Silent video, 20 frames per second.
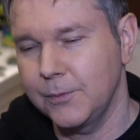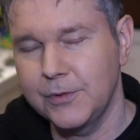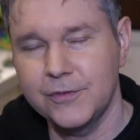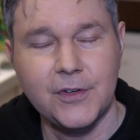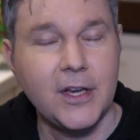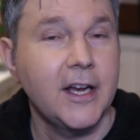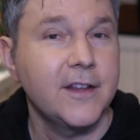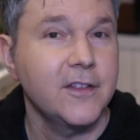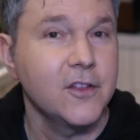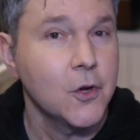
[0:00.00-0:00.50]
we've
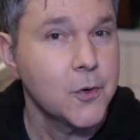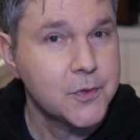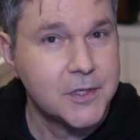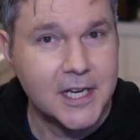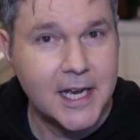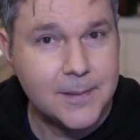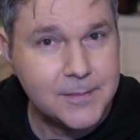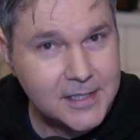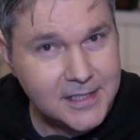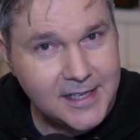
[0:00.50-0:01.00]
got No
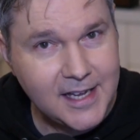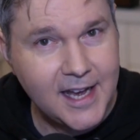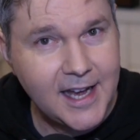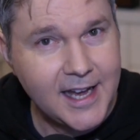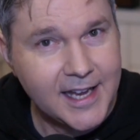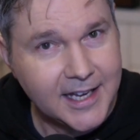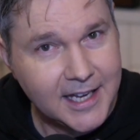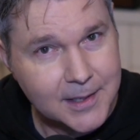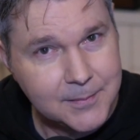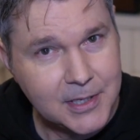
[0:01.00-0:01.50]
Time to
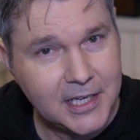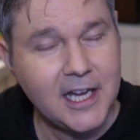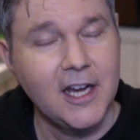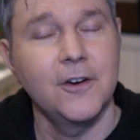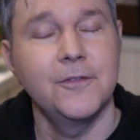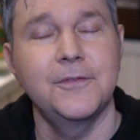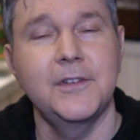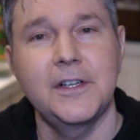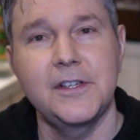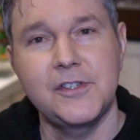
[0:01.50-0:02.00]
Die coming
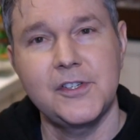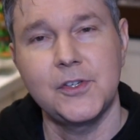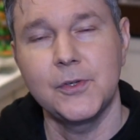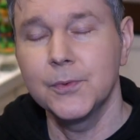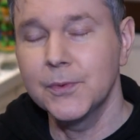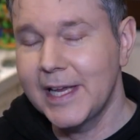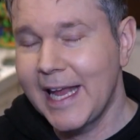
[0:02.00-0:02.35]
out very soon.